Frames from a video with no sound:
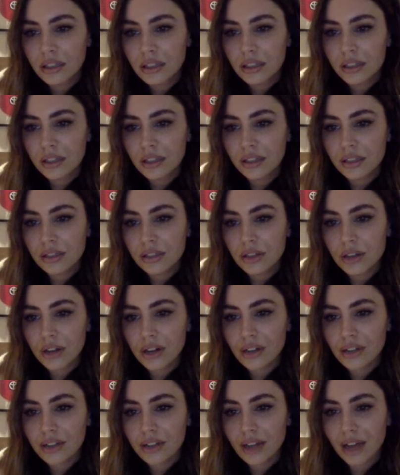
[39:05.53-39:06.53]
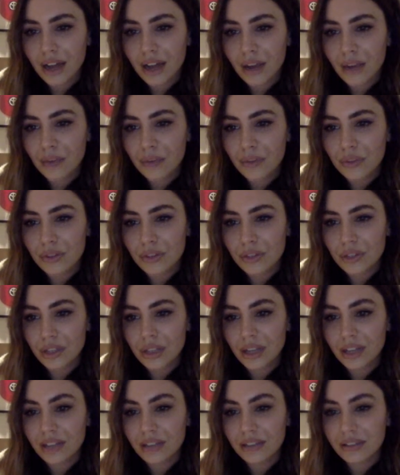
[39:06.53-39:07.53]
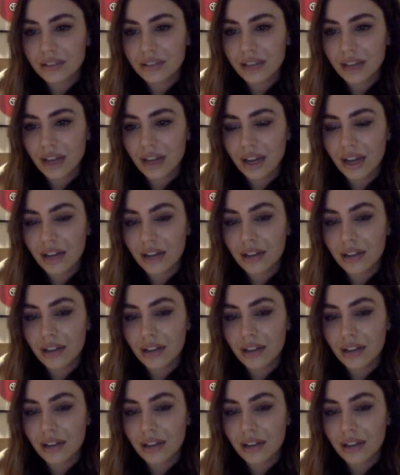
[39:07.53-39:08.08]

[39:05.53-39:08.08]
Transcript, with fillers: these dark times, there's a light inside.